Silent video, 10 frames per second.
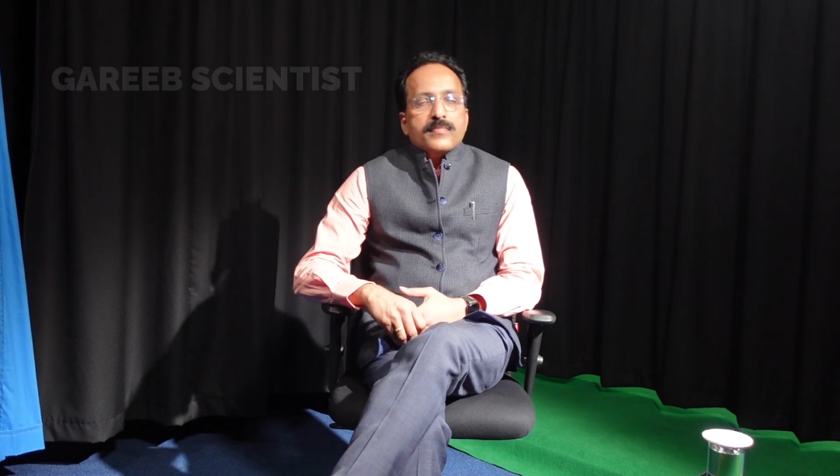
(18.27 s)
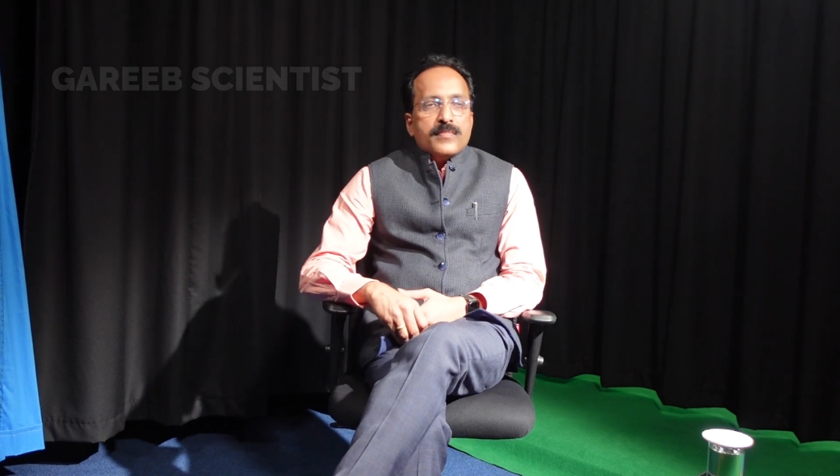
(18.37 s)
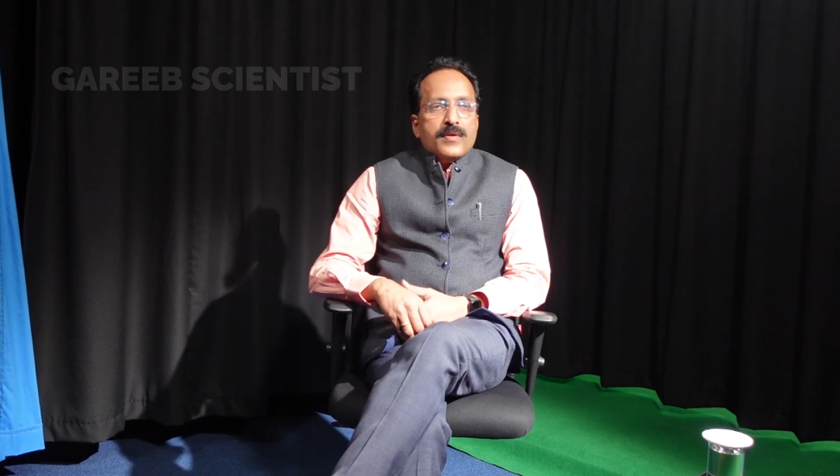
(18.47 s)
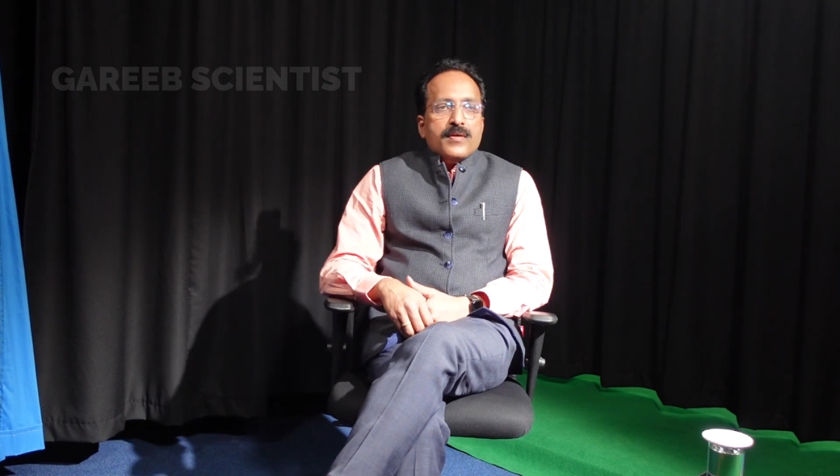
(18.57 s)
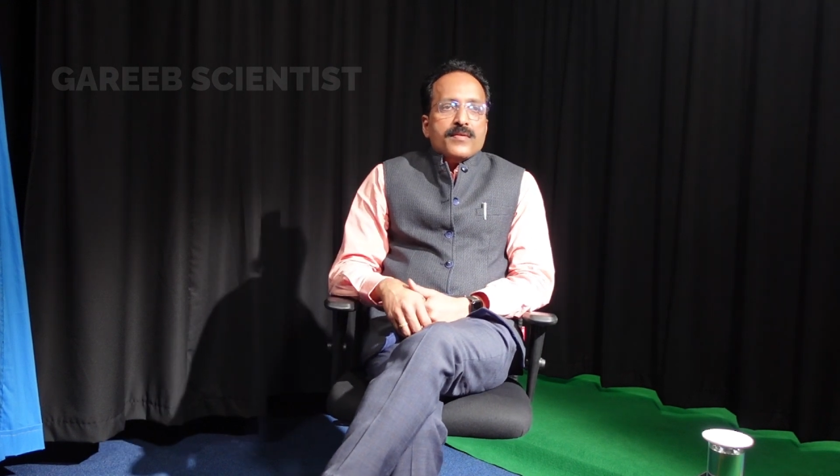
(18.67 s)

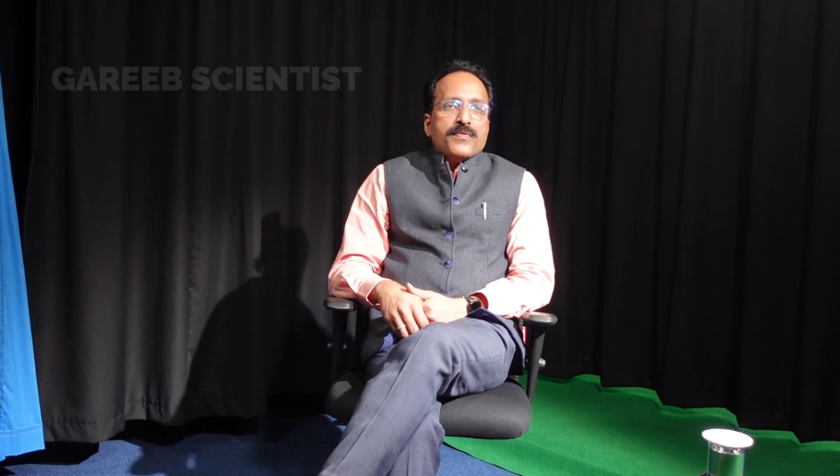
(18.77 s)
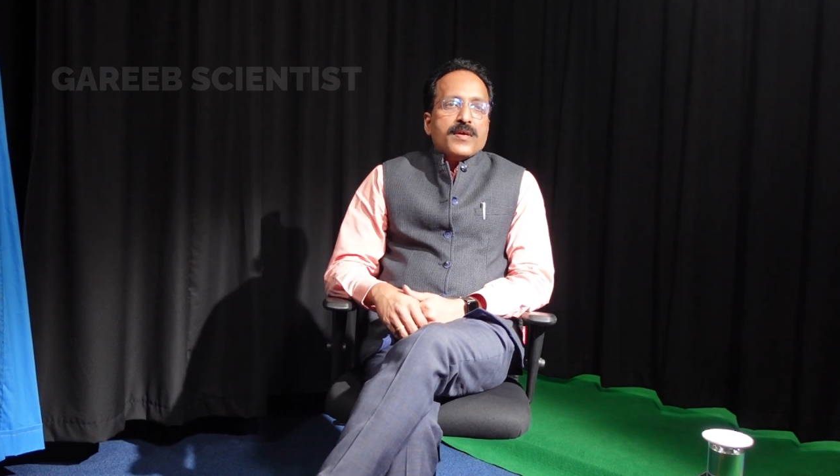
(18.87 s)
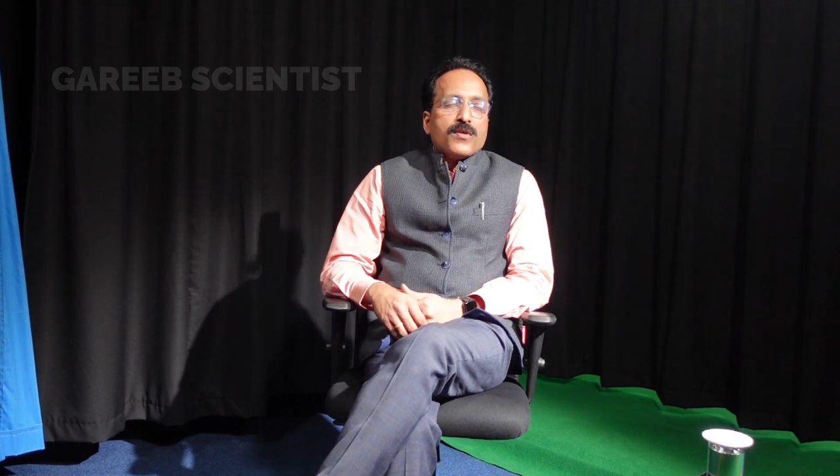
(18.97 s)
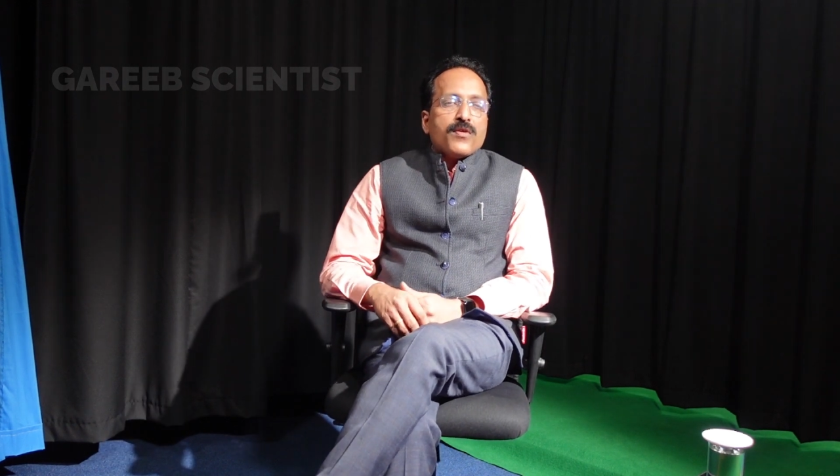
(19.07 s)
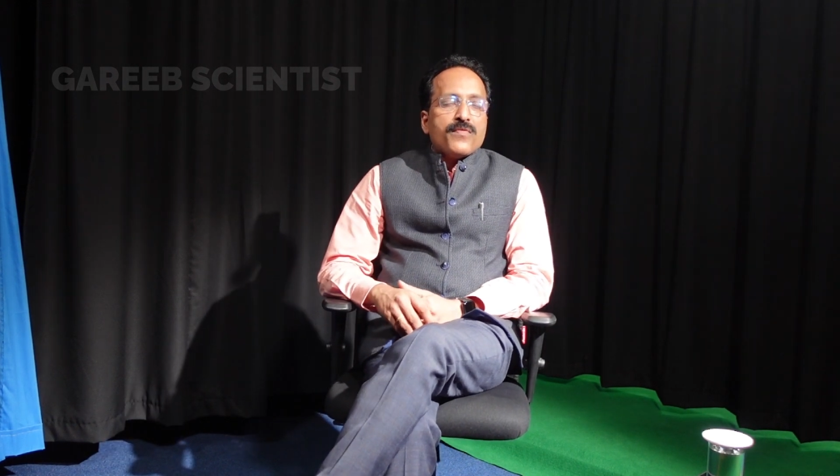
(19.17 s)
Yeah, we
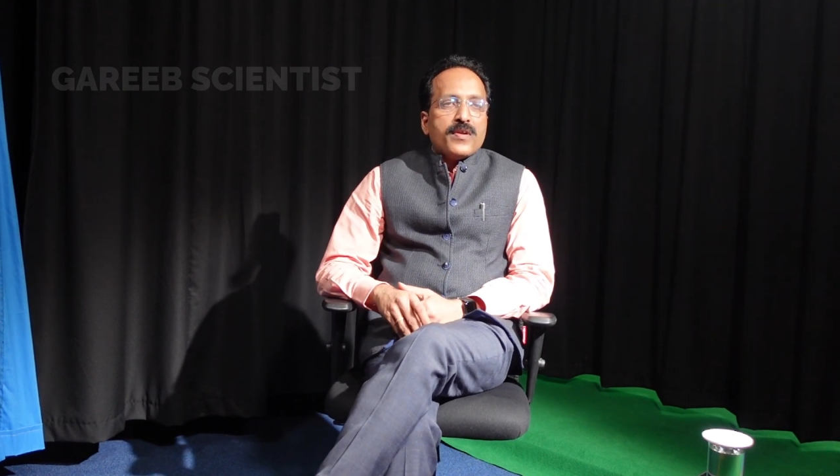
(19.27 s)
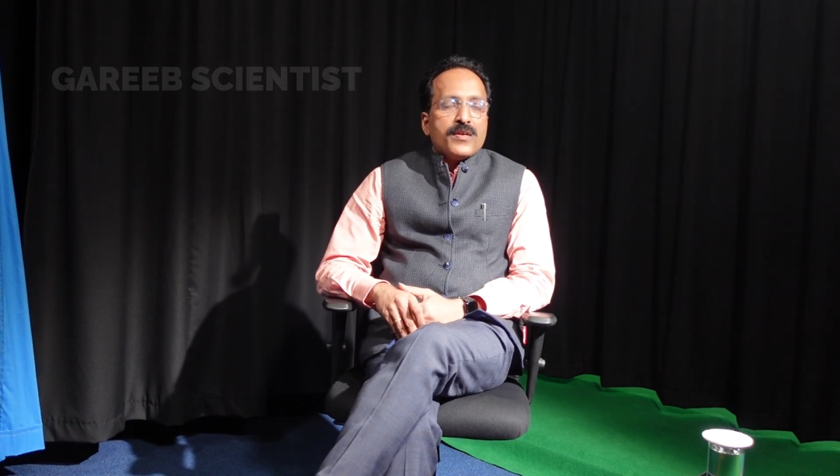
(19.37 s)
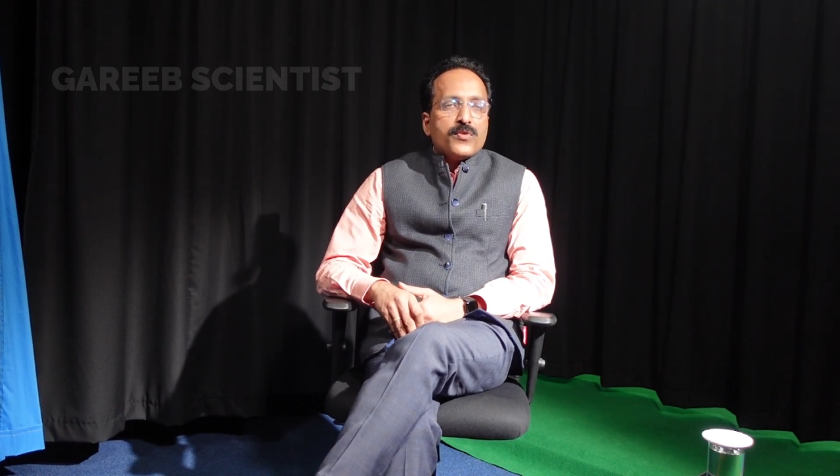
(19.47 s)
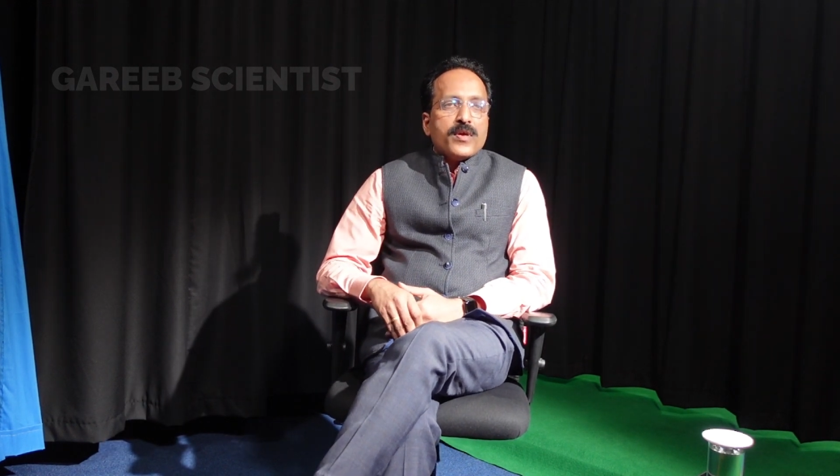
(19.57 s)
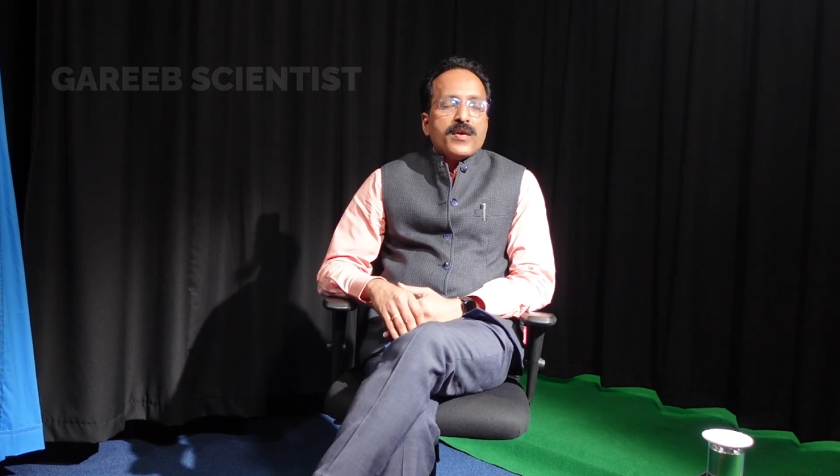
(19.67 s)
are
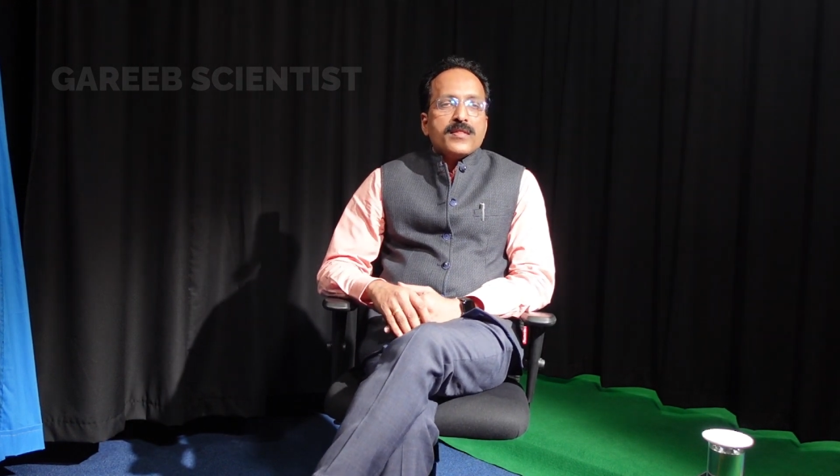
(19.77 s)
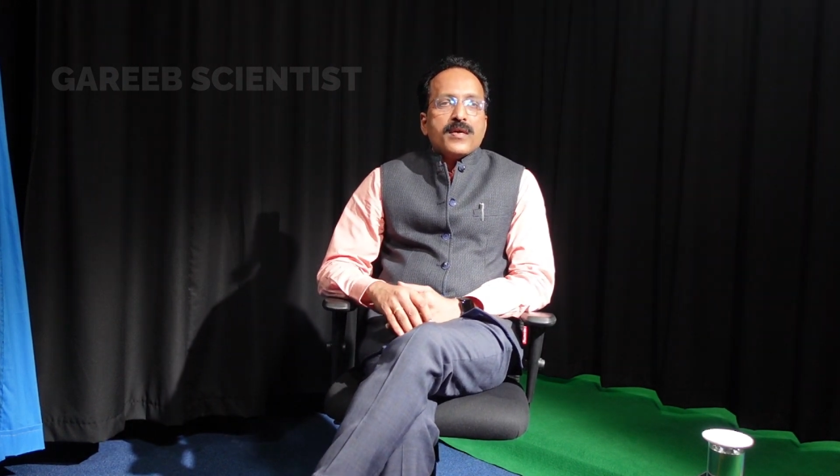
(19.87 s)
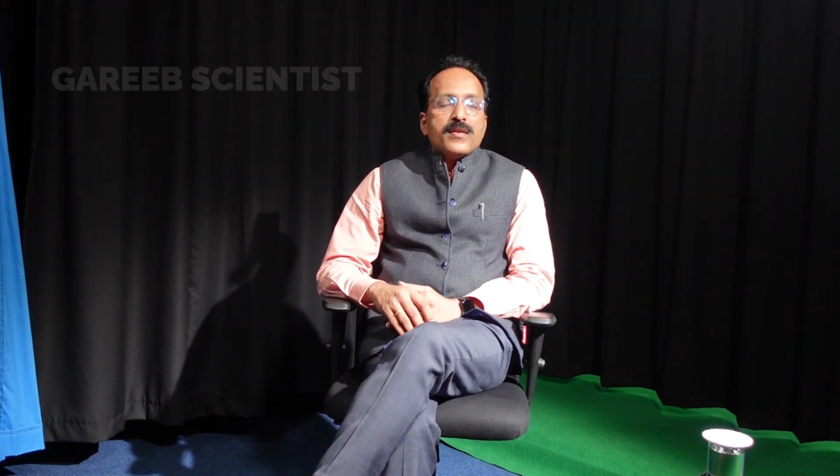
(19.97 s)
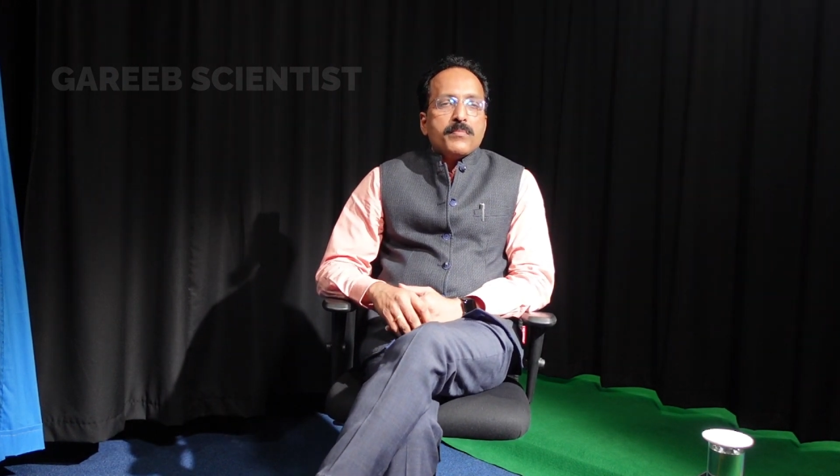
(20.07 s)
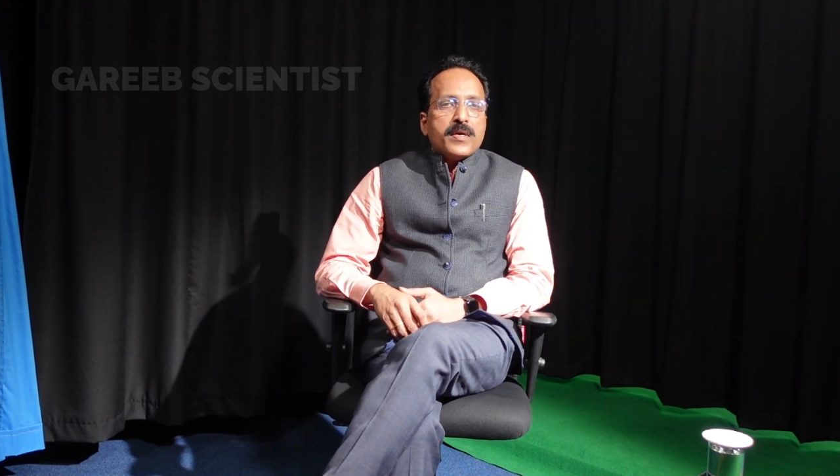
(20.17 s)
confident today that